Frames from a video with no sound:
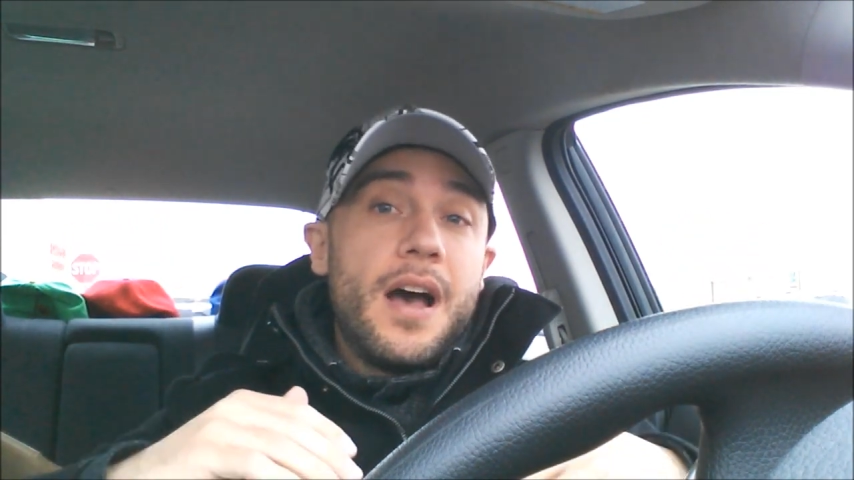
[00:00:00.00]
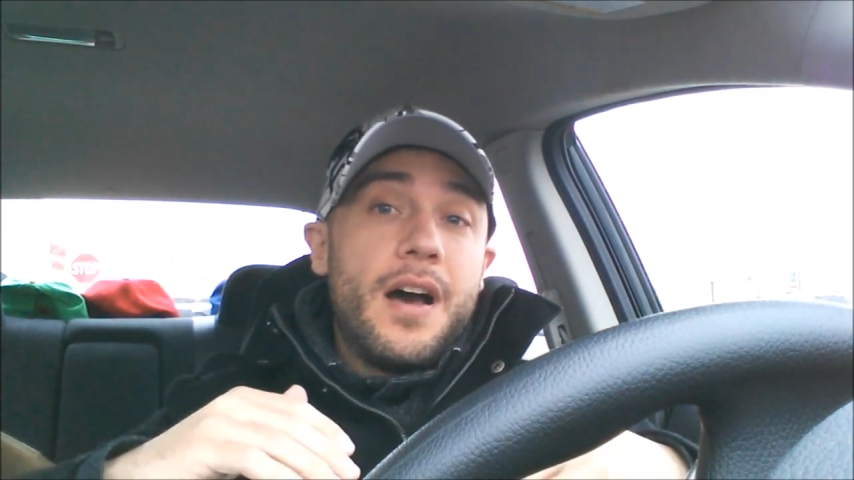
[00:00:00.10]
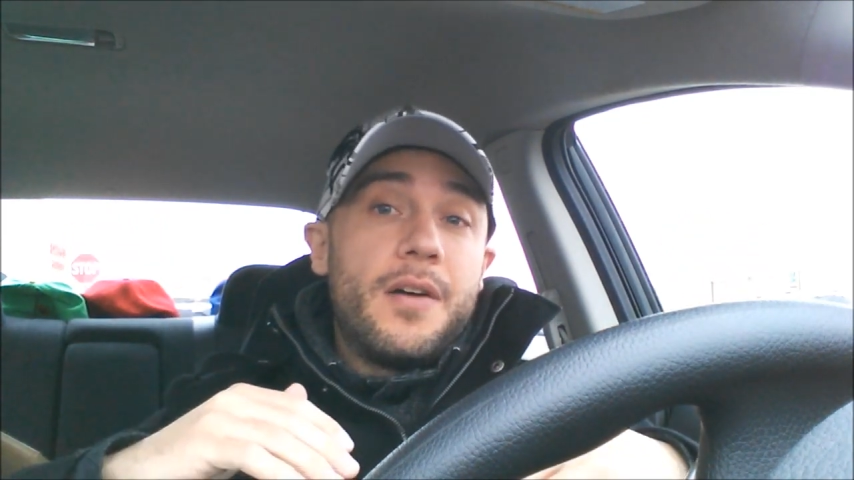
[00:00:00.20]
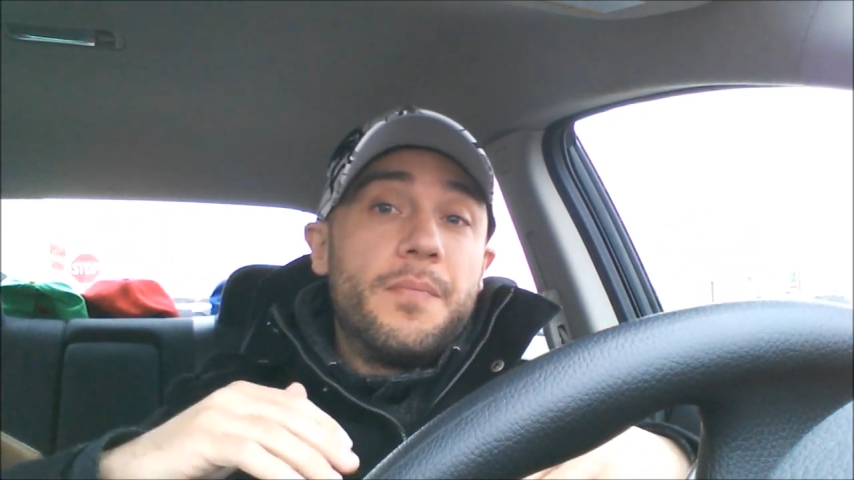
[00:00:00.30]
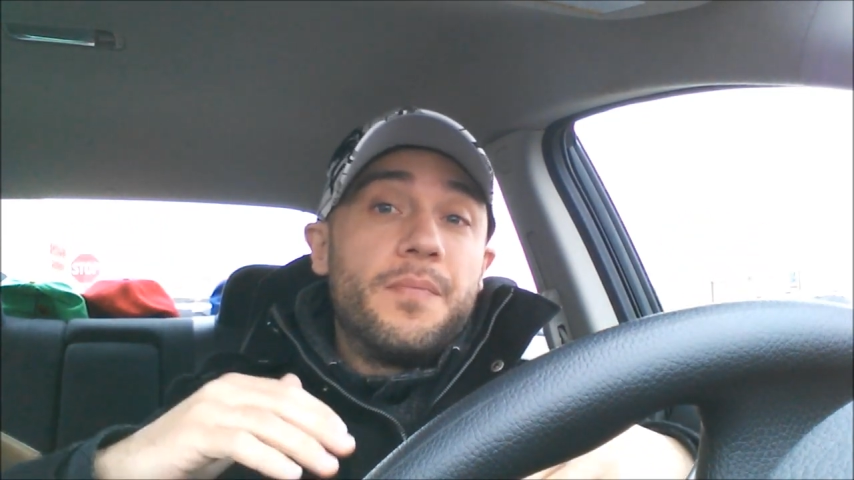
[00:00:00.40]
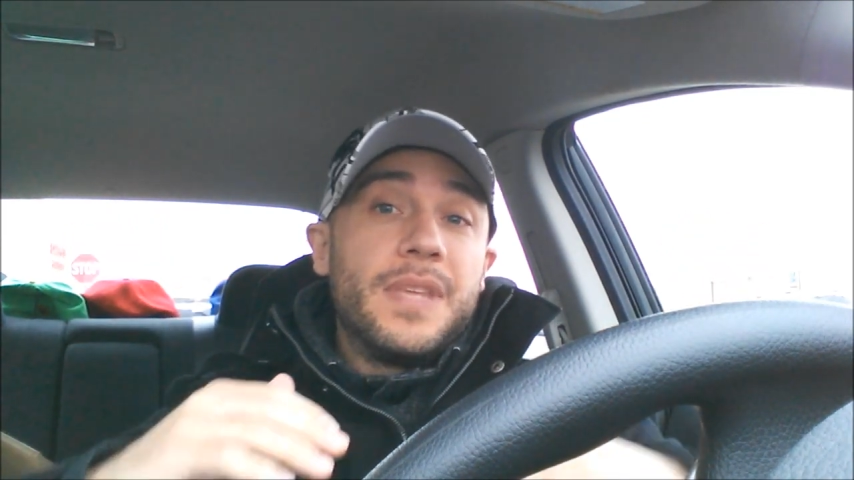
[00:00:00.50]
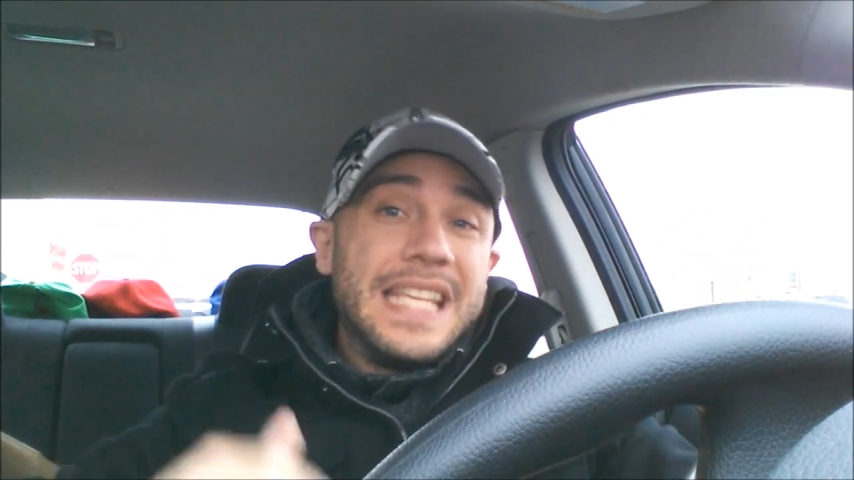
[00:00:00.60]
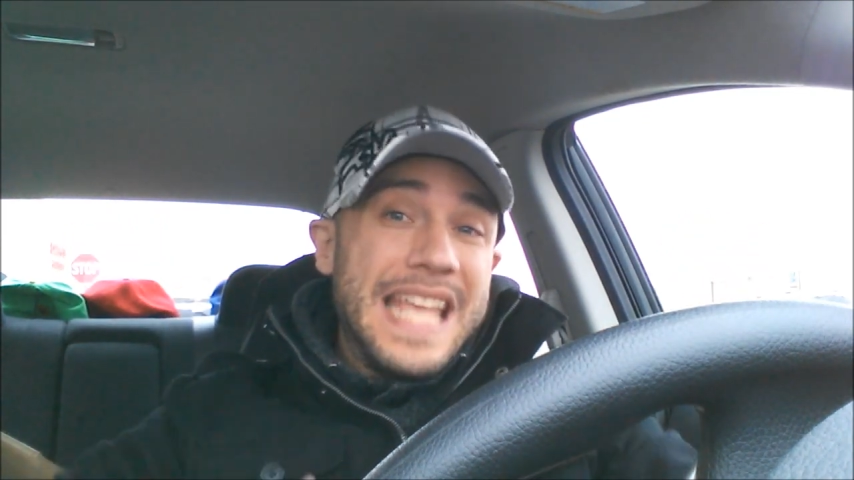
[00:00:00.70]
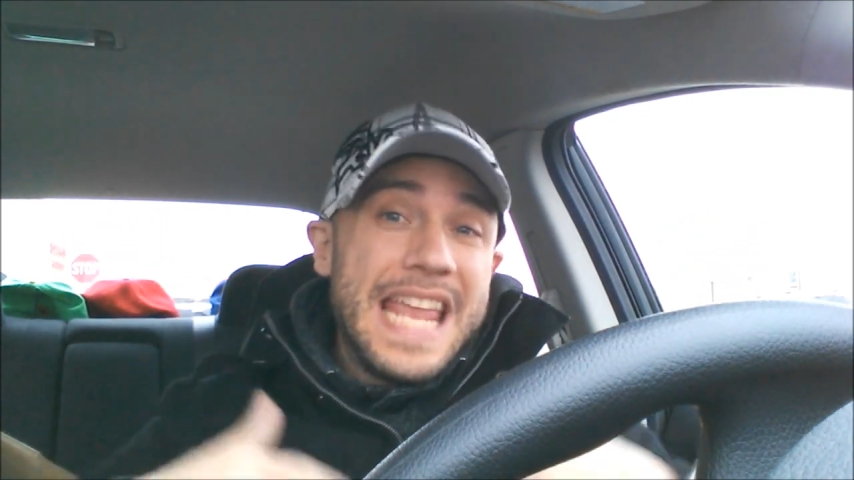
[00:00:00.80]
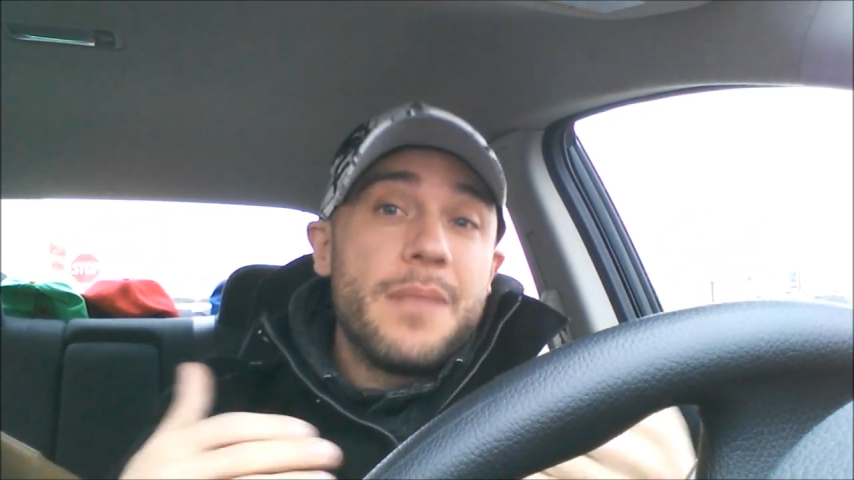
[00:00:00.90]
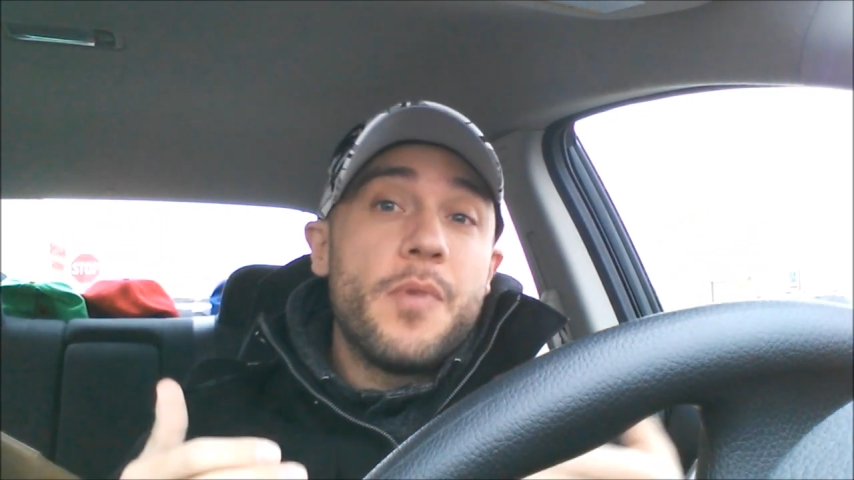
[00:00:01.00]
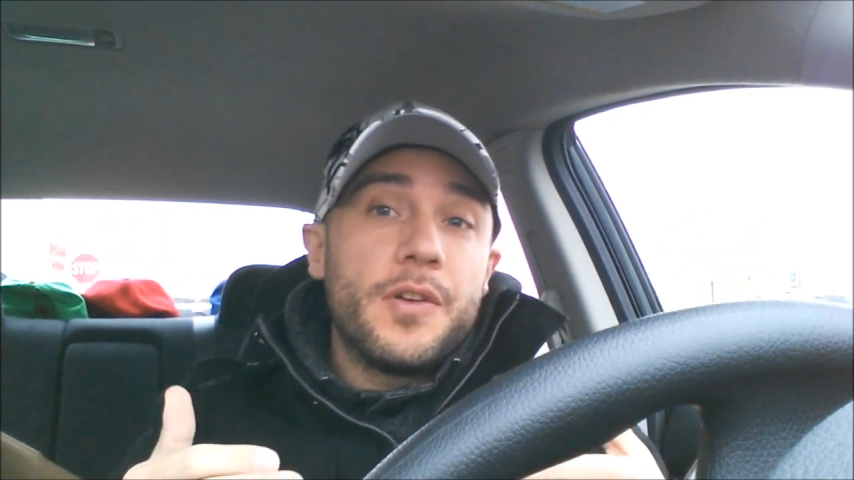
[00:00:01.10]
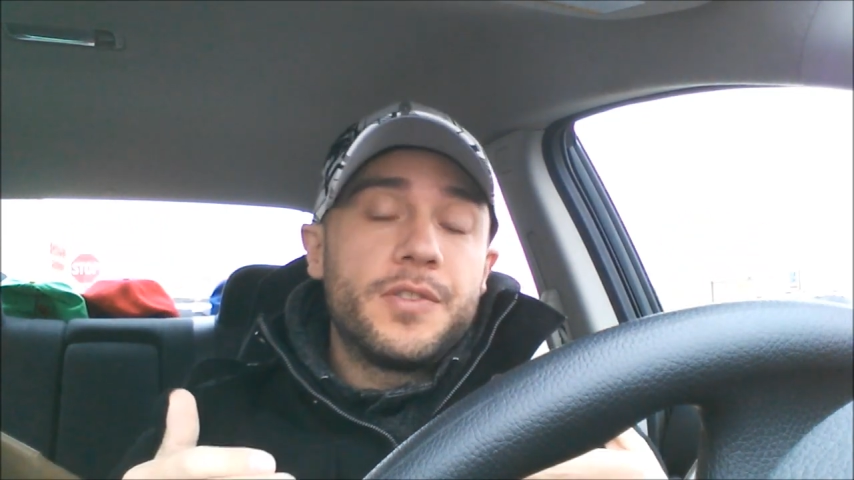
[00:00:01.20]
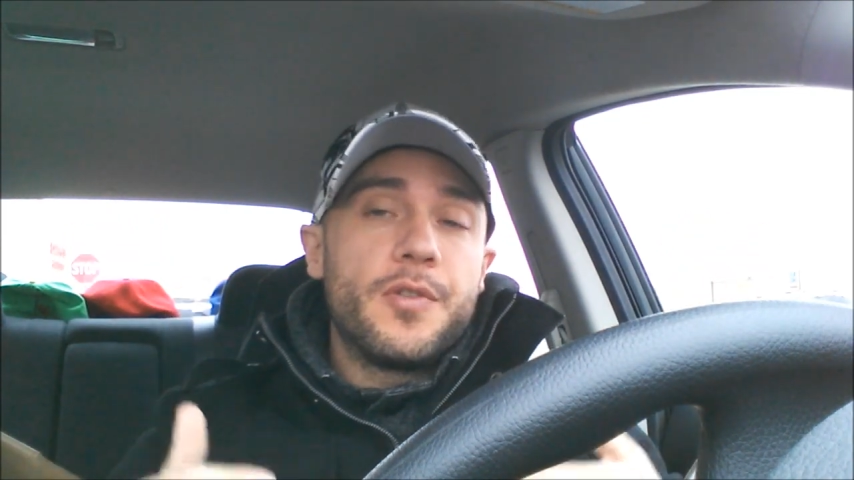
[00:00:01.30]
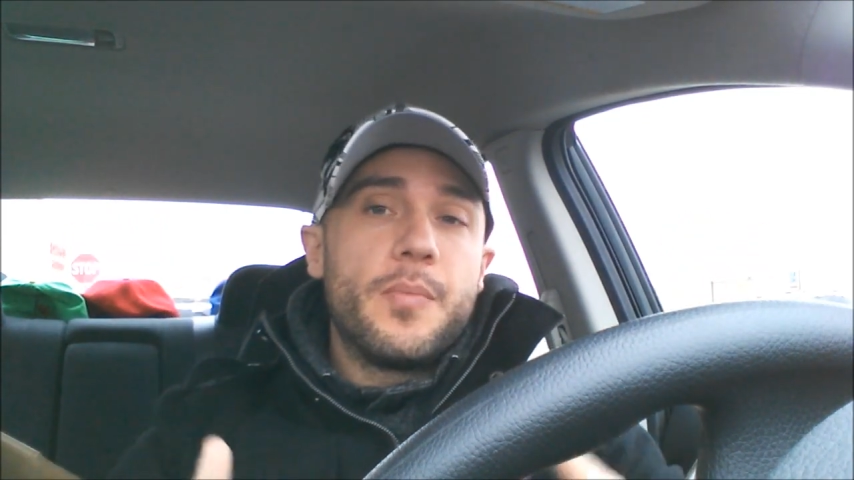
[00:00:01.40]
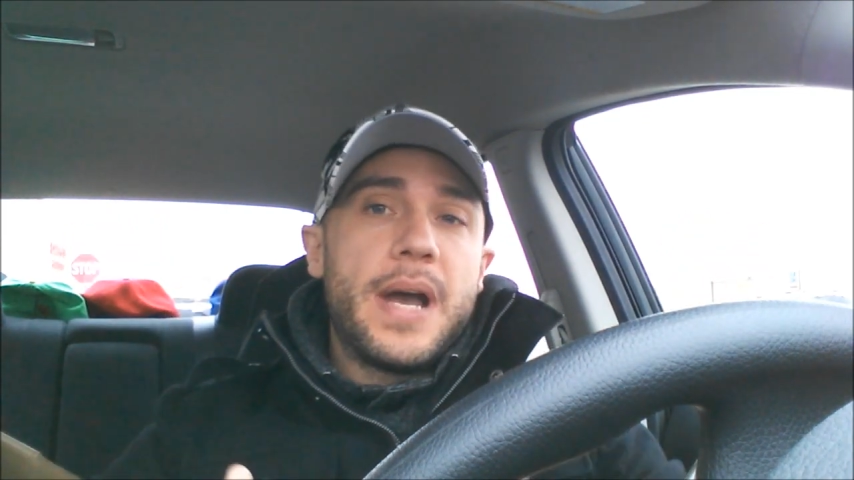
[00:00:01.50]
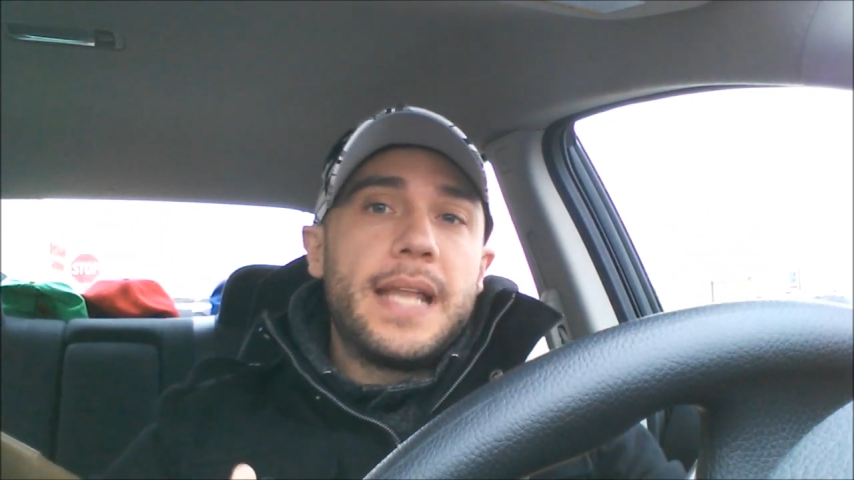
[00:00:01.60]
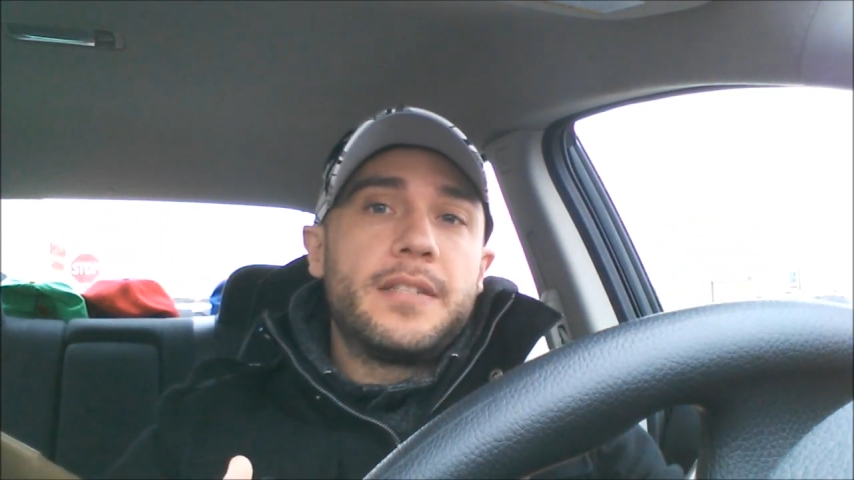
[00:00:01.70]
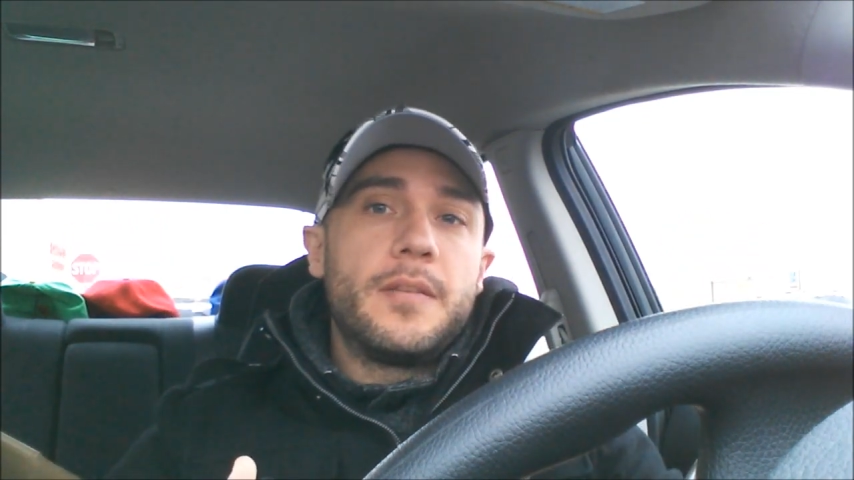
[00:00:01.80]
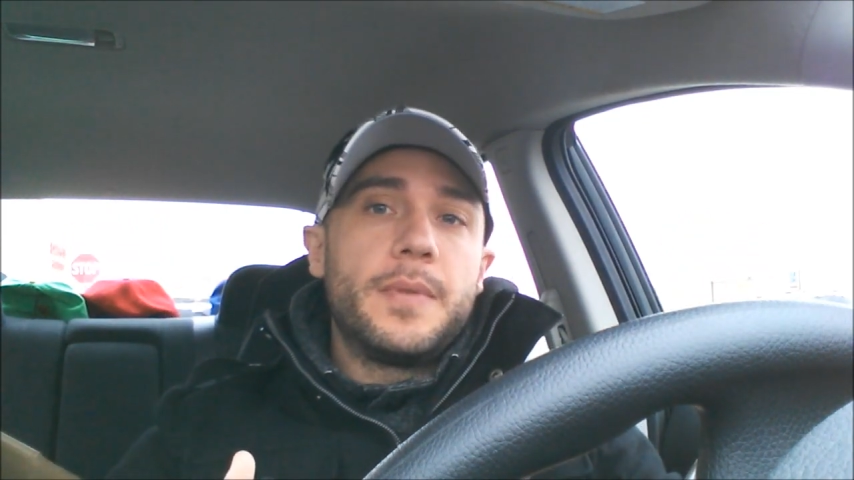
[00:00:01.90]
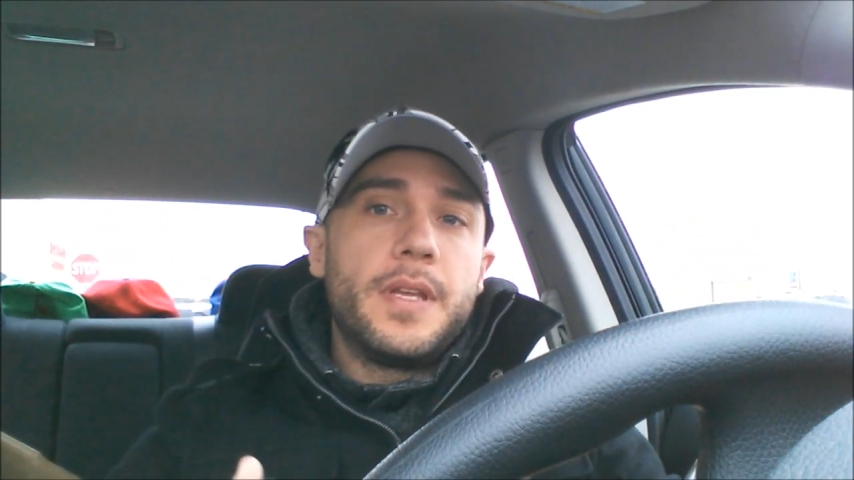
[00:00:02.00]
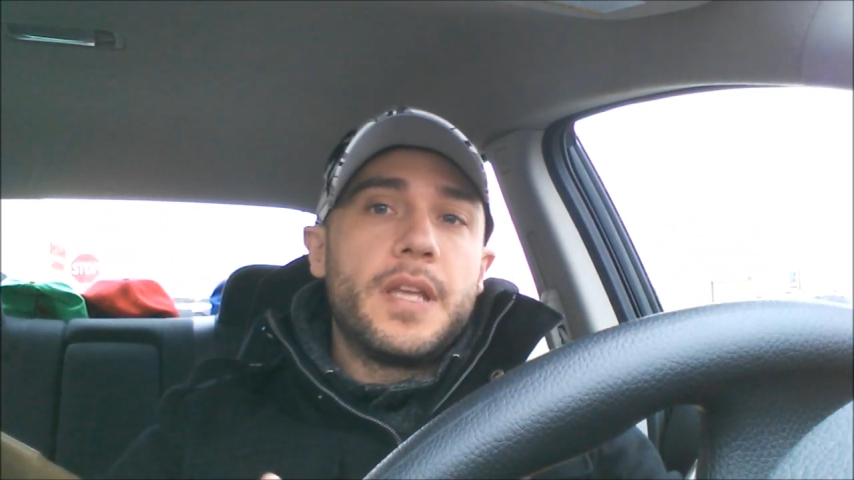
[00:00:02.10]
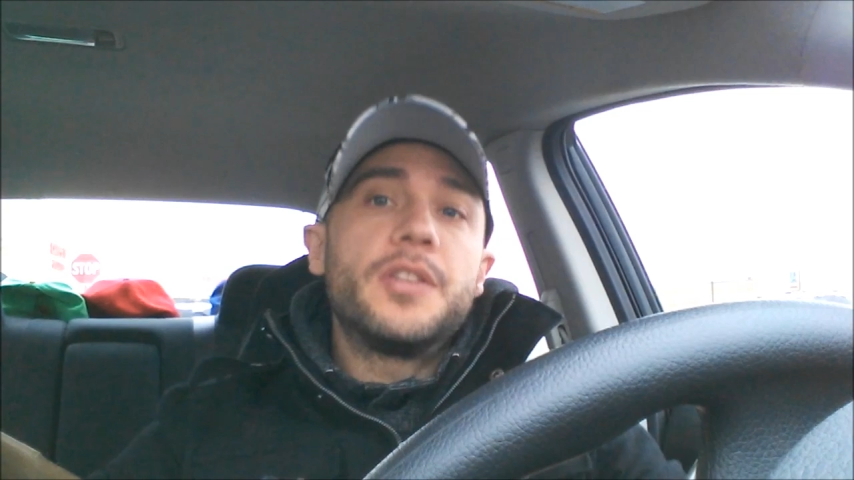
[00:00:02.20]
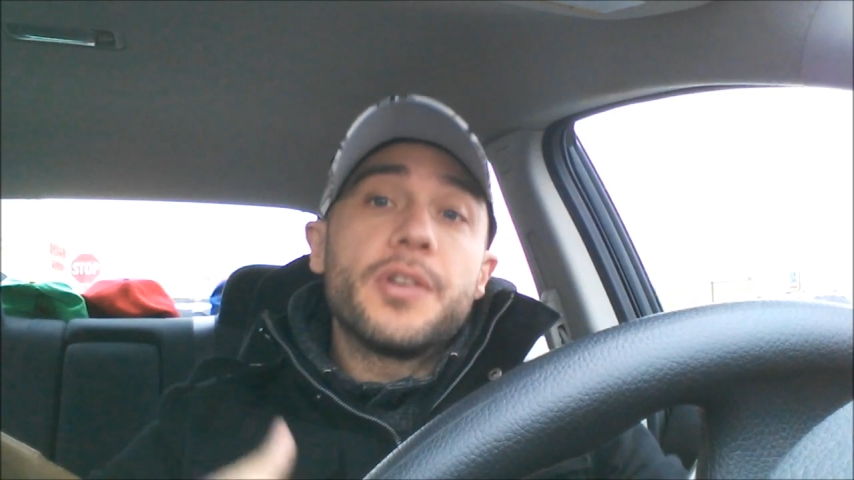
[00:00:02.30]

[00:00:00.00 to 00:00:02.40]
um, gain muscle, your body's going to be like,